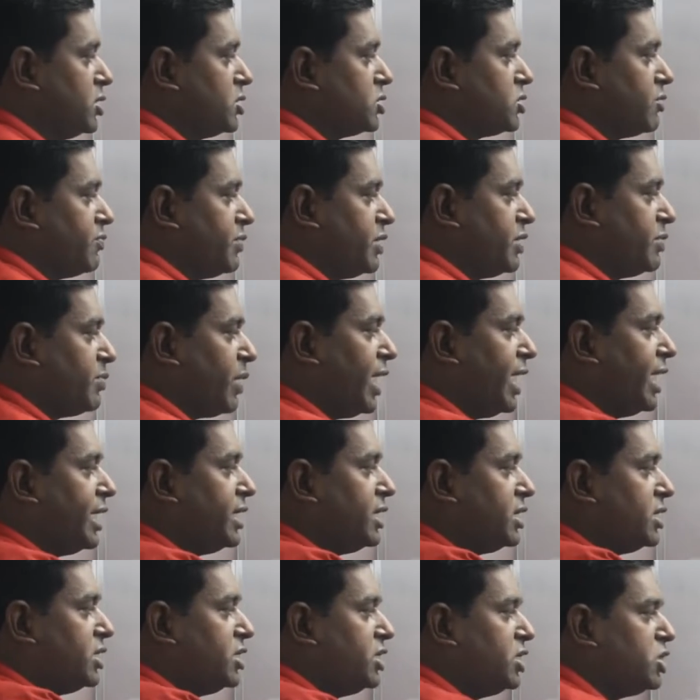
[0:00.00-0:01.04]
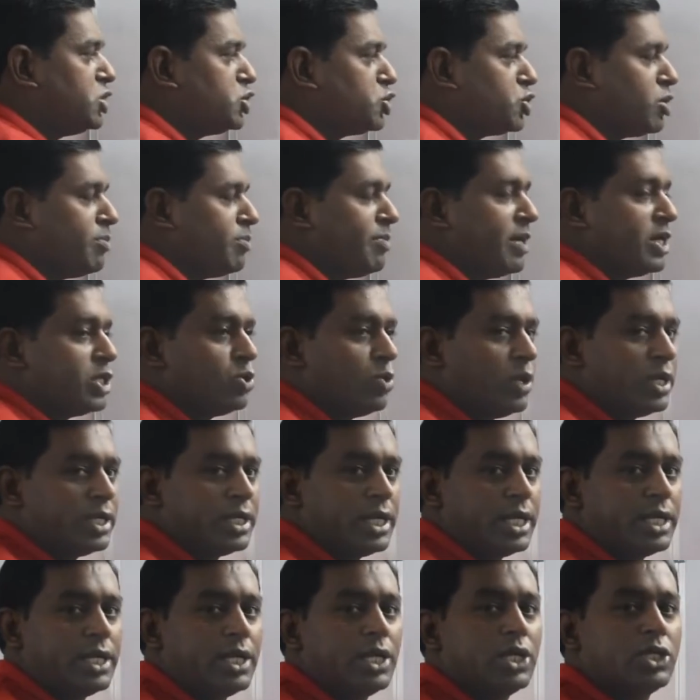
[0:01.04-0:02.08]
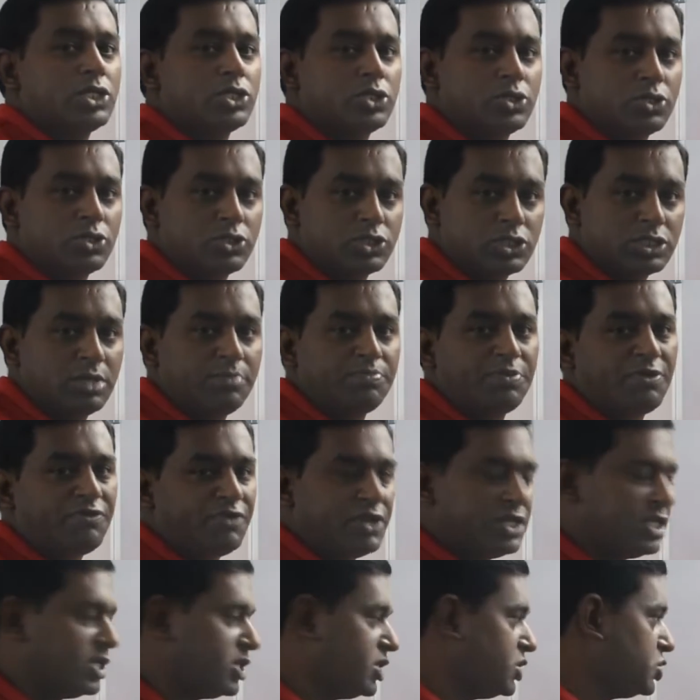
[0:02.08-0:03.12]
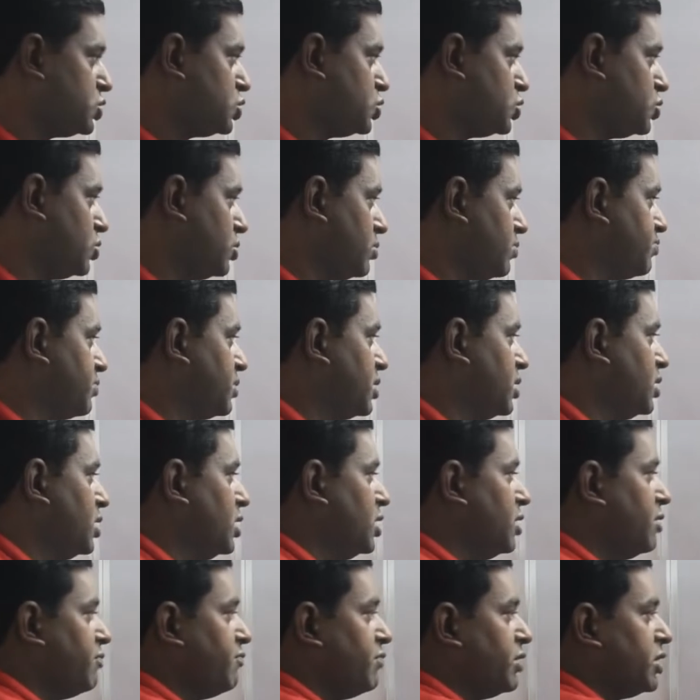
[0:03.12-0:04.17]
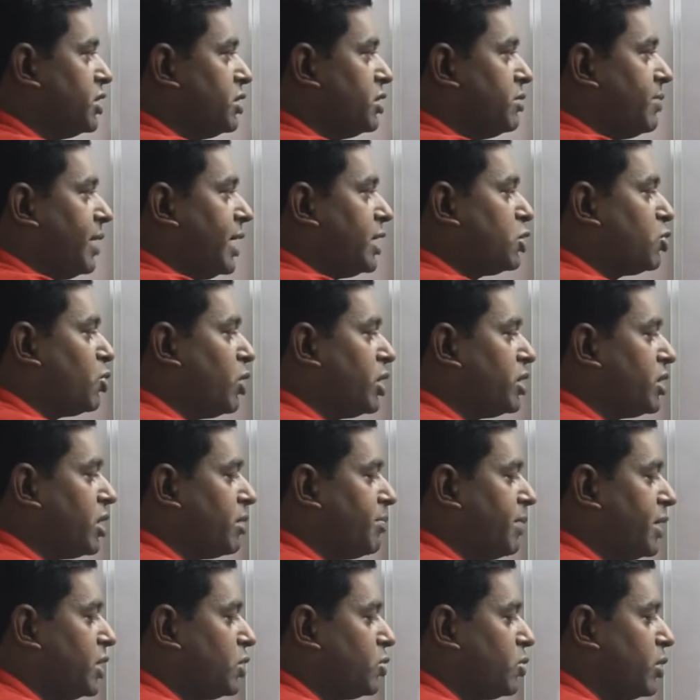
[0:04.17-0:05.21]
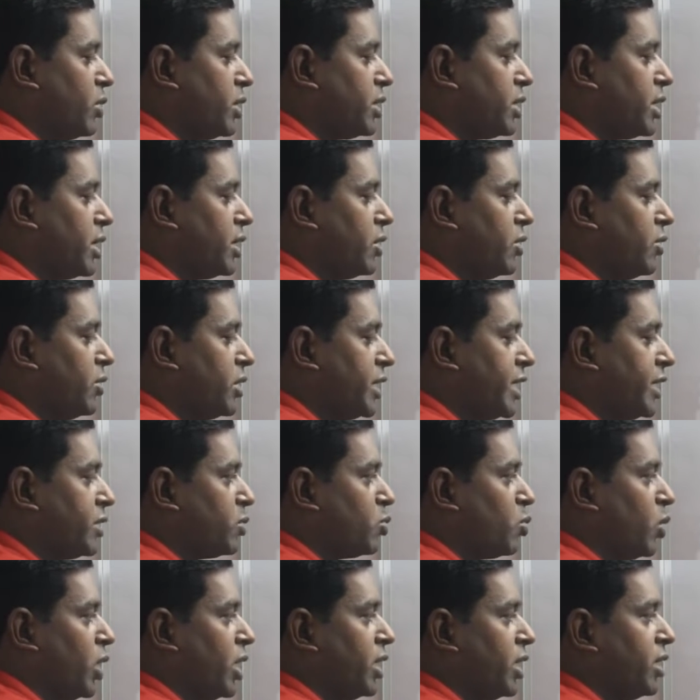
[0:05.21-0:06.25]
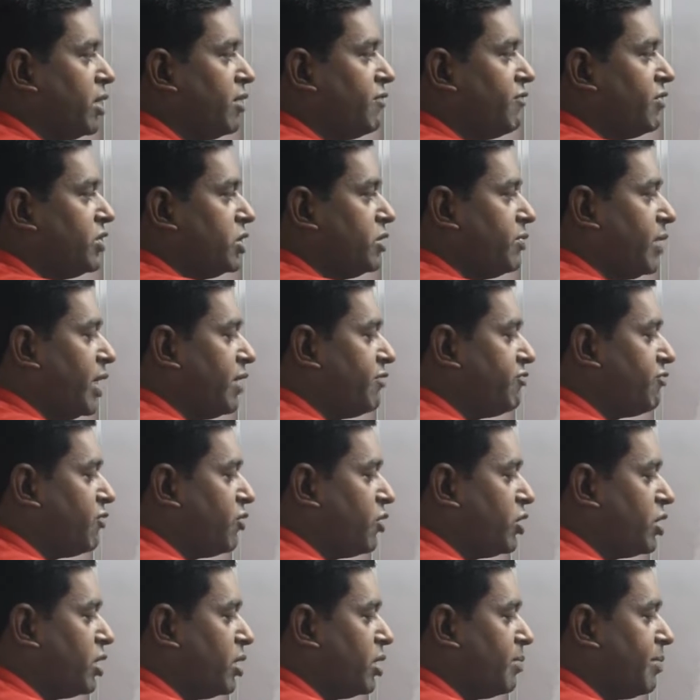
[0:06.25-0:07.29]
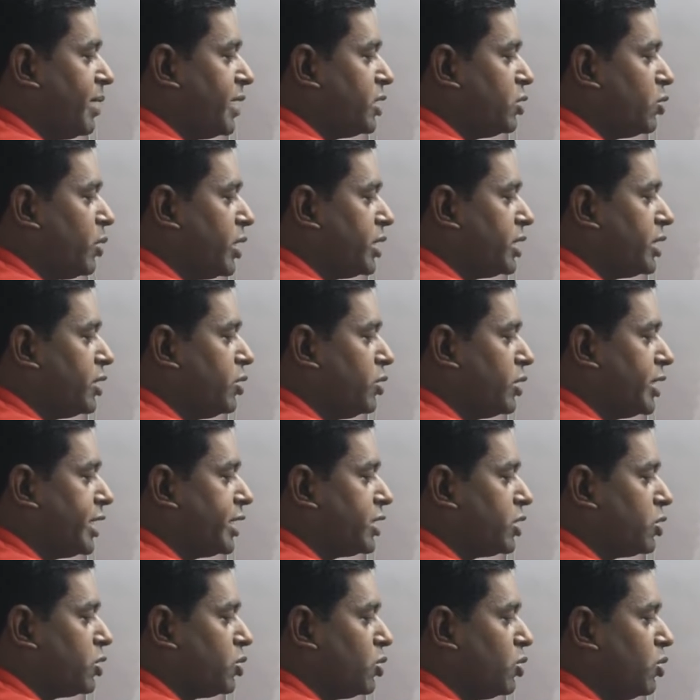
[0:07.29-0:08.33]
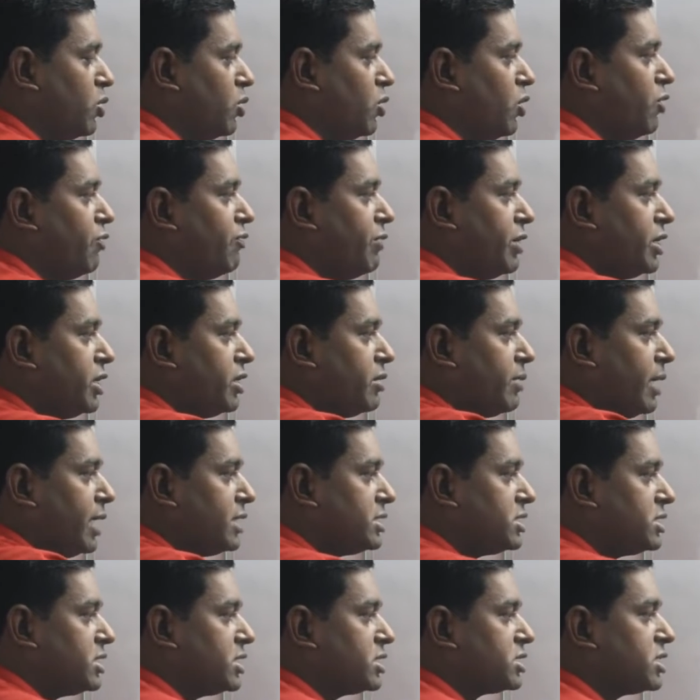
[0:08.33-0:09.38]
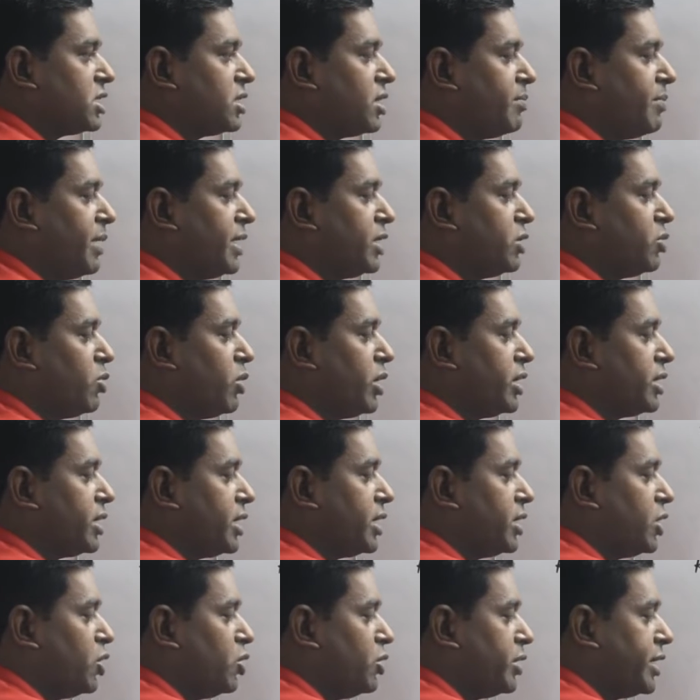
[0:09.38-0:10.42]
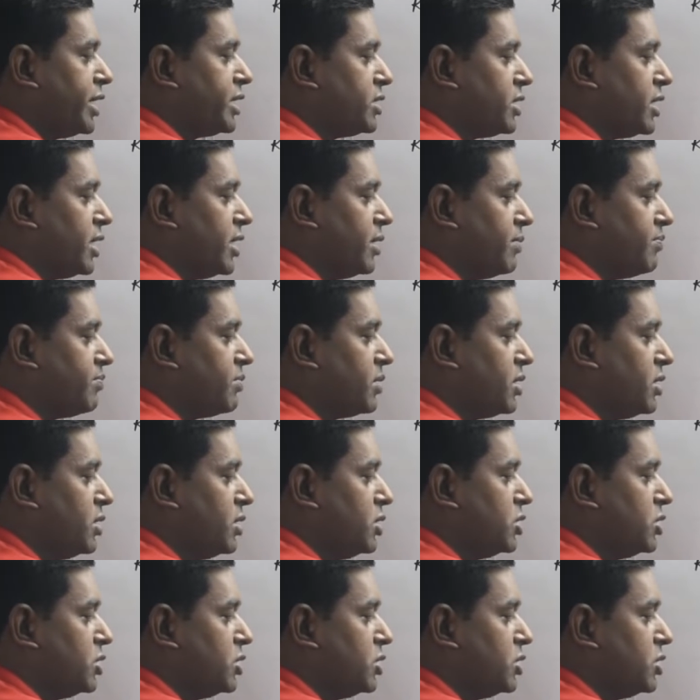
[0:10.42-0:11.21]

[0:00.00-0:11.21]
So we divide each term by 200 to simplify the ratio. When you divide 200 by 200, you will get 1. When you divide 400 by 200, you will get 2. When you divide 600 by 200, you will get 3.